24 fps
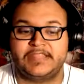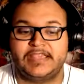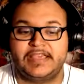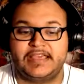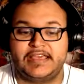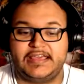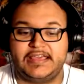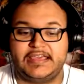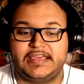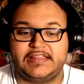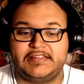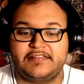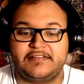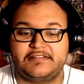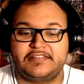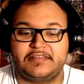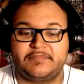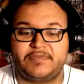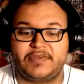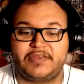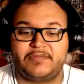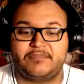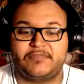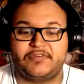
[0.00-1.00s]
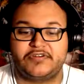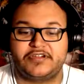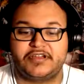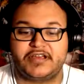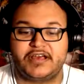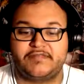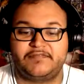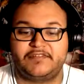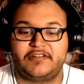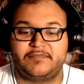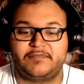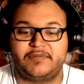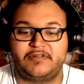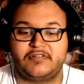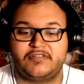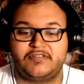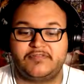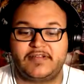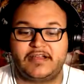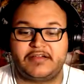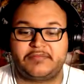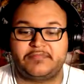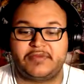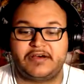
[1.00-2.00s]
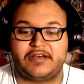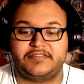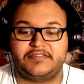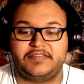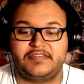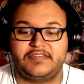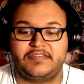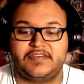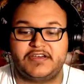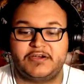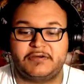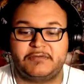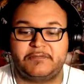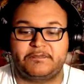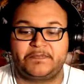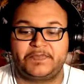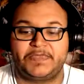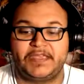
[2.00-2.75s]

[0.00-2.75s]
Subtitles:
He looked a bit more comfortable around Monty though,